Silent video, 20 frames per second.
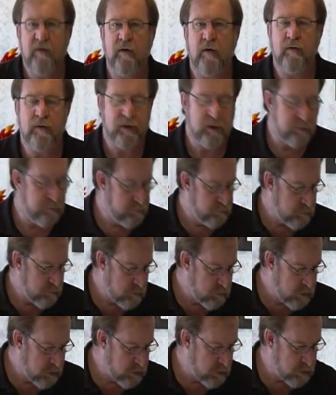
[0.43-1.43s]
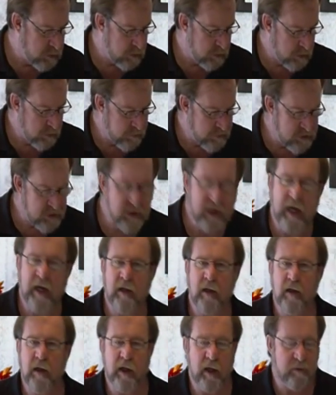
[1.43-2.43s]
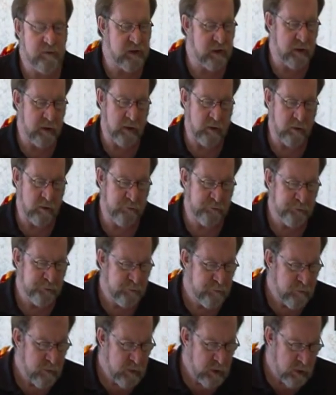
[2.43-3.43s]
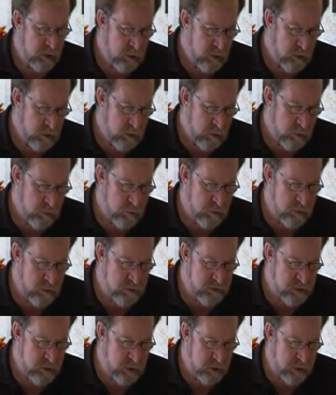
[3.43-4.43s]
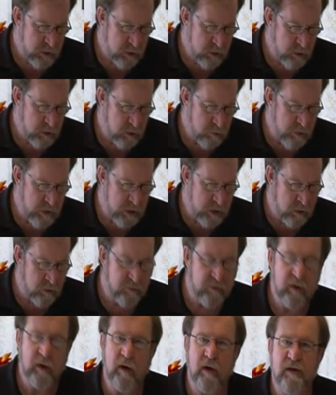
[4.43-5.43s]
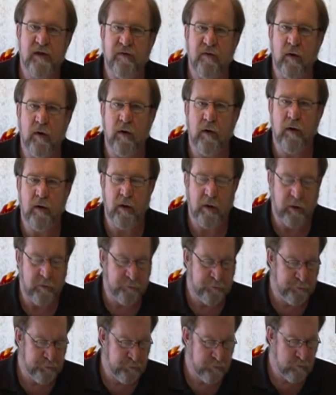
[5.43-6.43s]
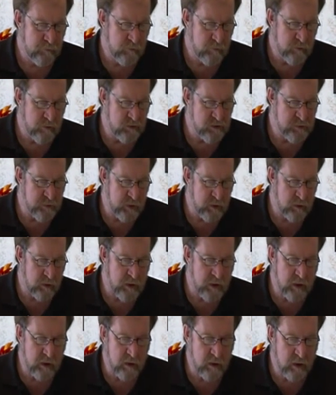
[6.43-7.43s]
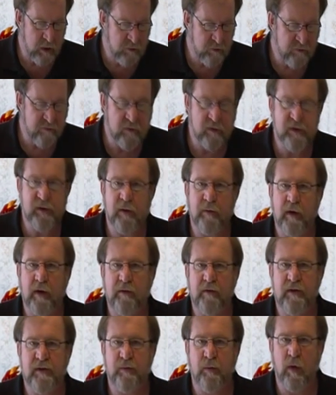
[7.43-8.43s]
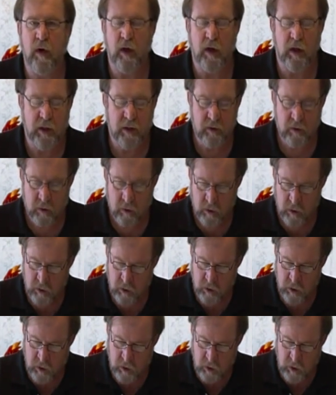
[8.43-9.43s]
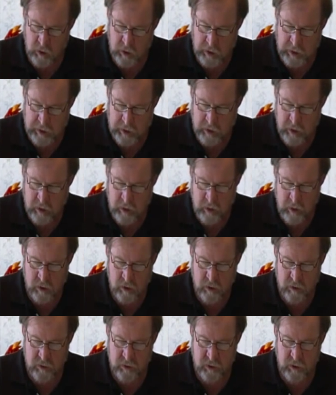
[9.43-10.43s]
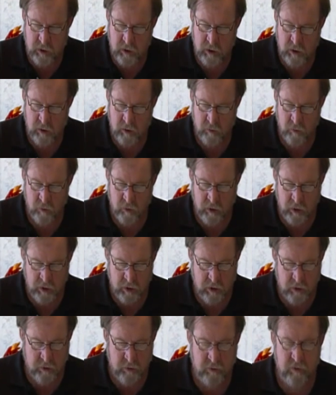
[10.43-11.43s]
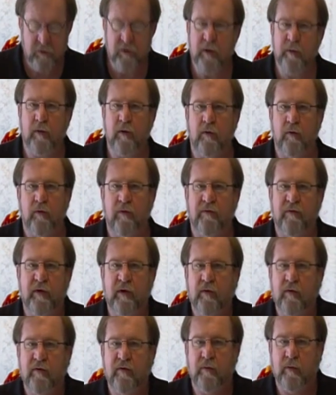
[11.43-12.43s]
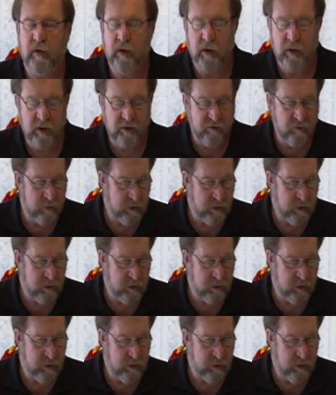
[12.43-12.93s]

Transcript: Hi folks, this is Alan Gabson Howell. We're talking about the SVR today. There's been a lot of controversy about this mod, and we're not going to do your typical review of the mod.